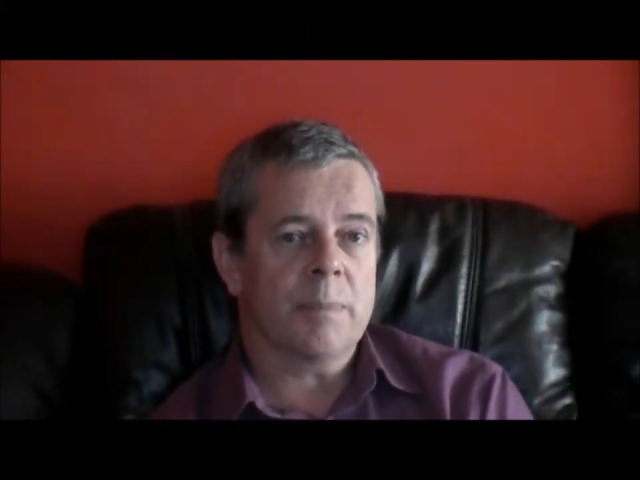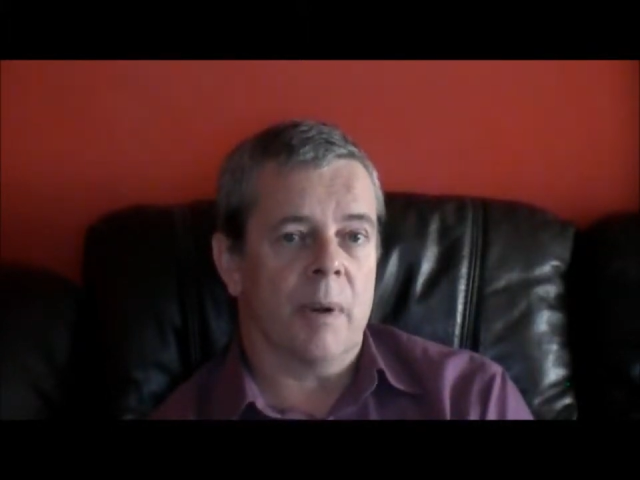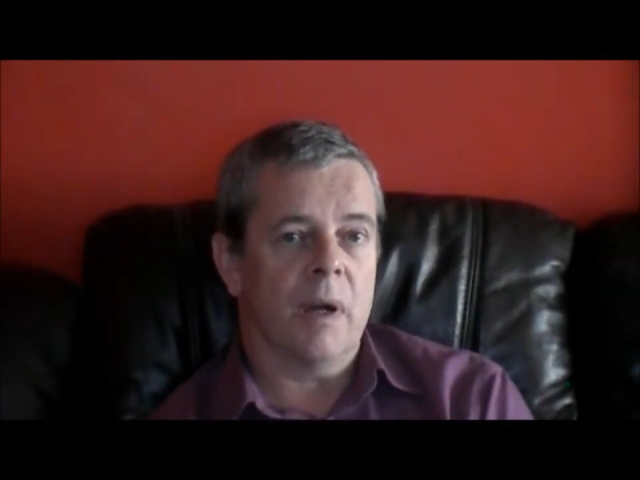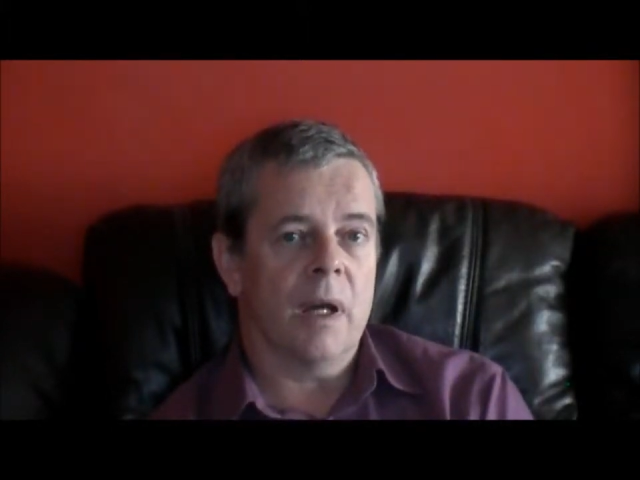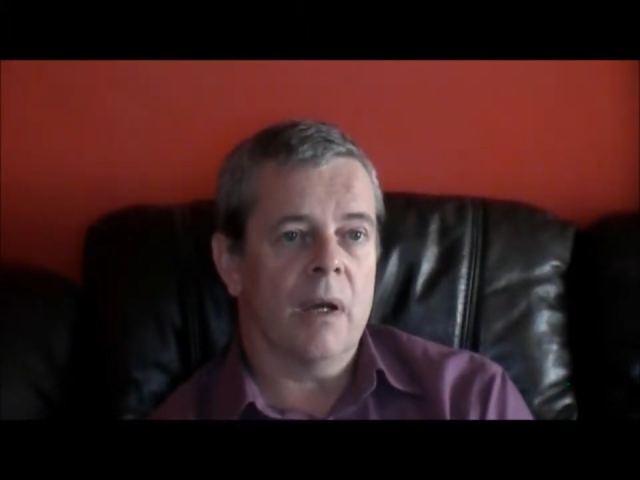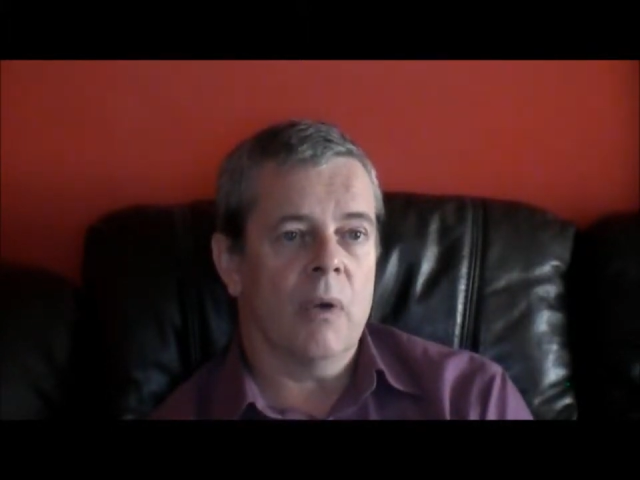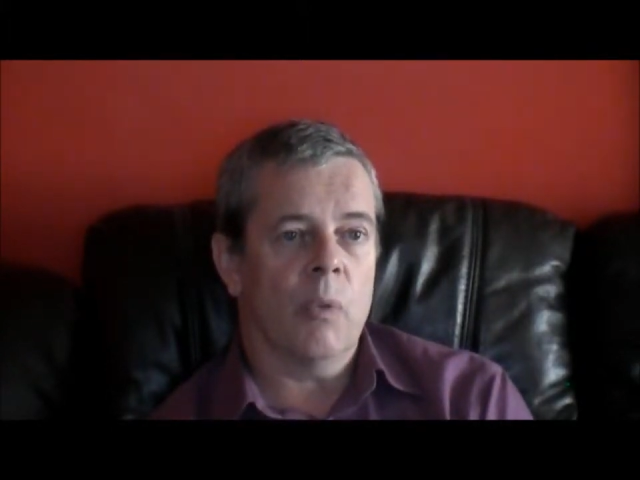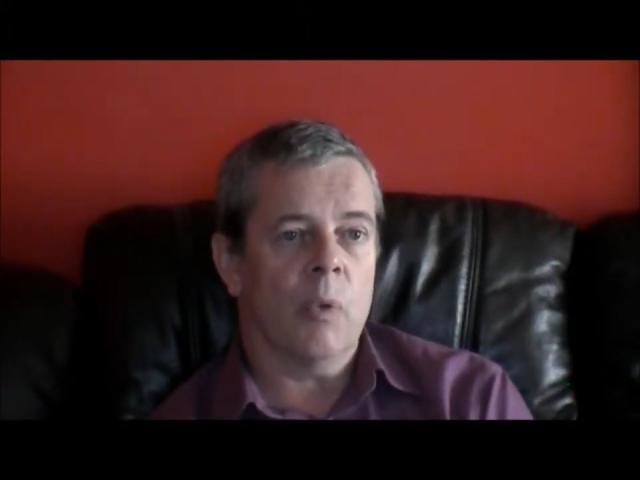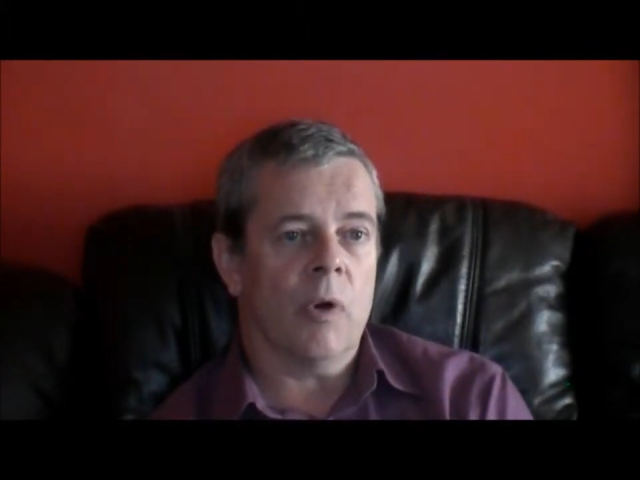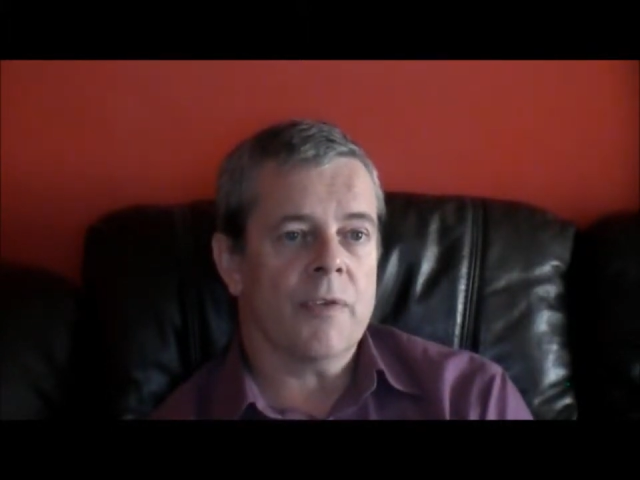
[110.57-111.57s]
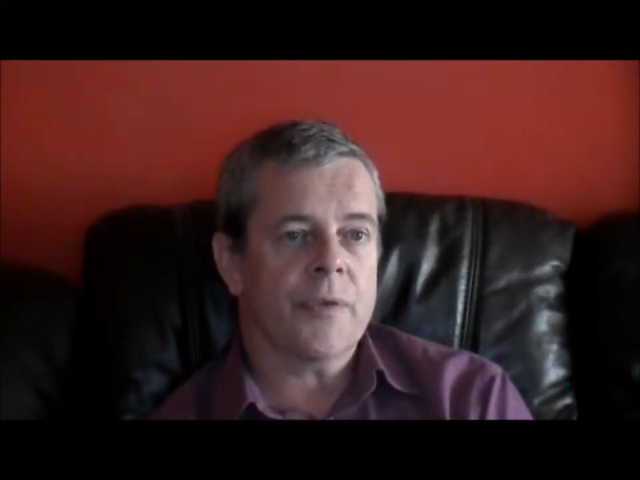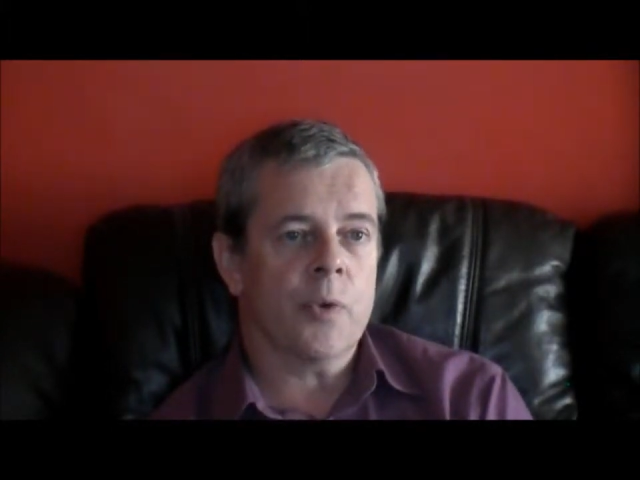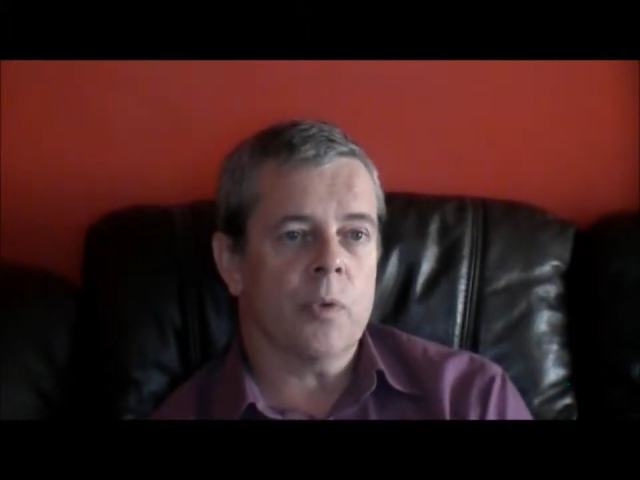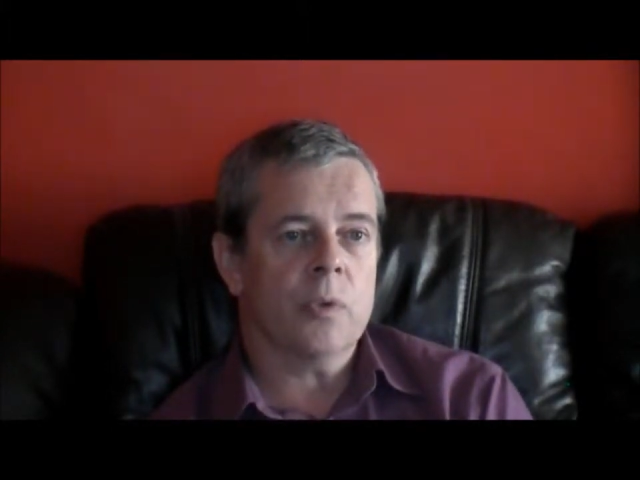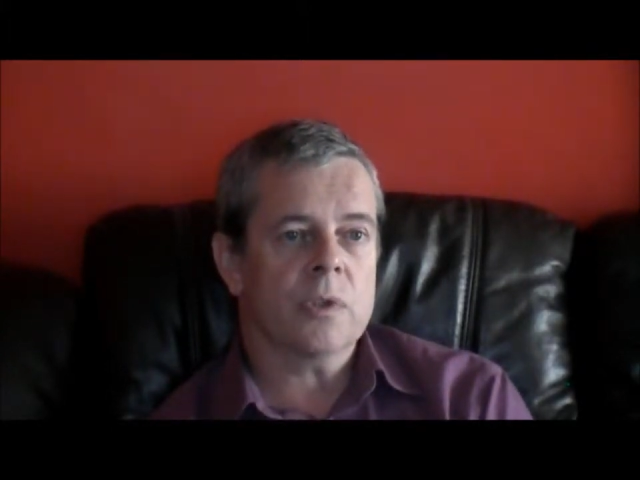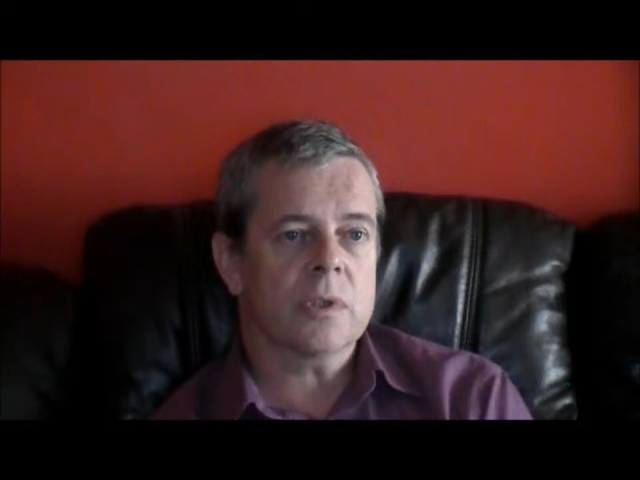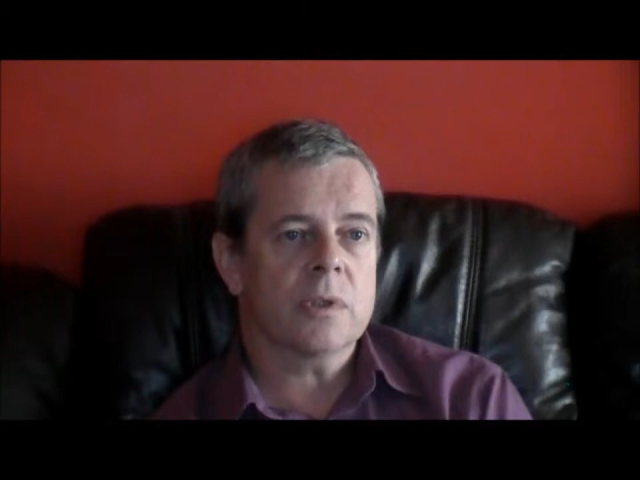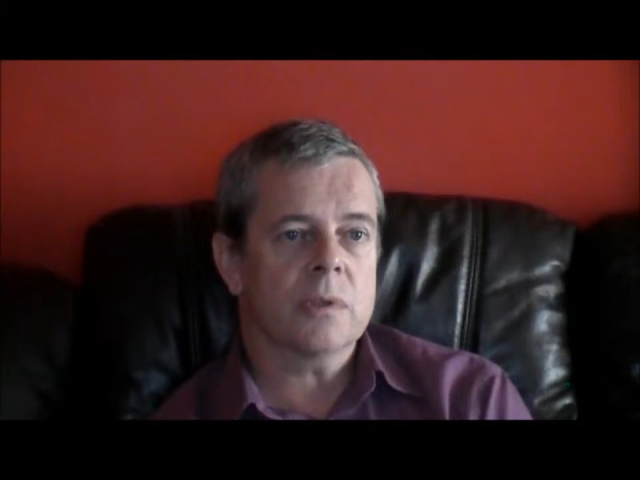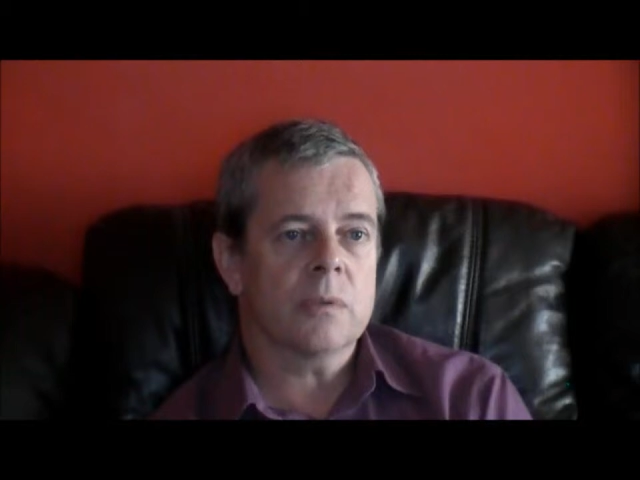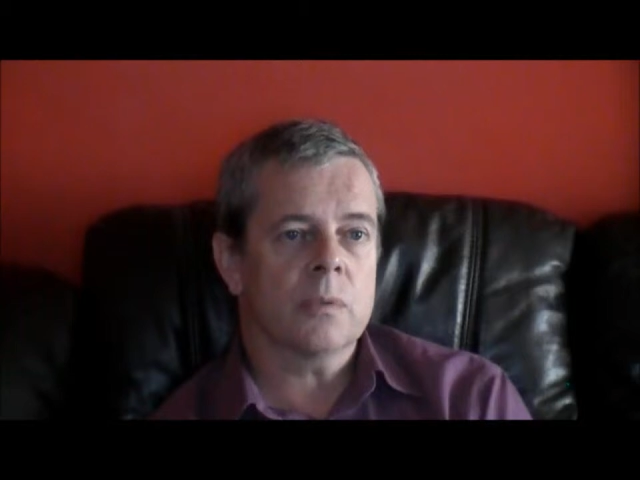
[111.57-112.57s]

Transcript: by what thought